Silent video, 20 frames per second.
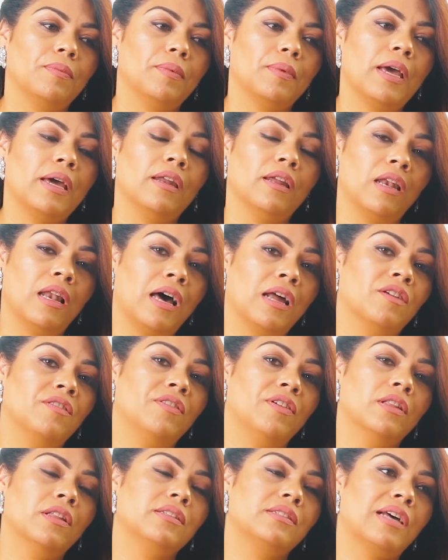and a lot
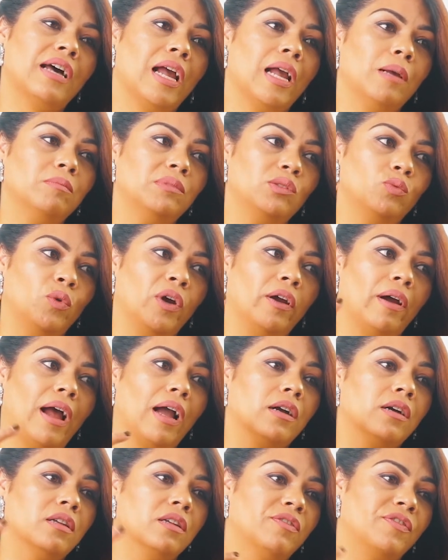of other times where
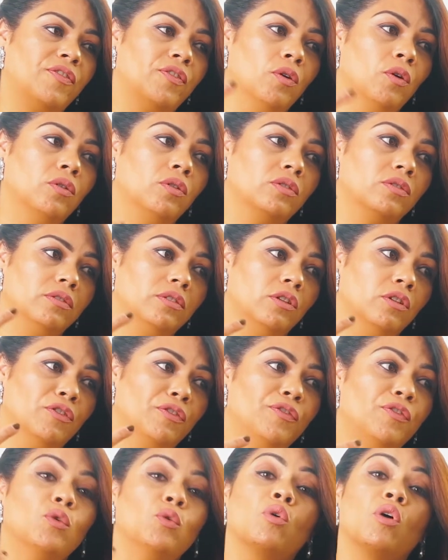I could have
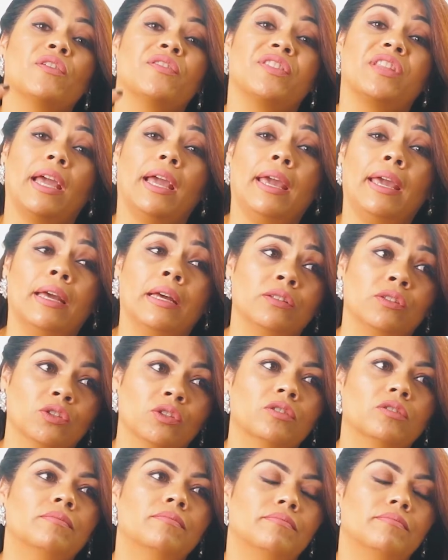flew off the handle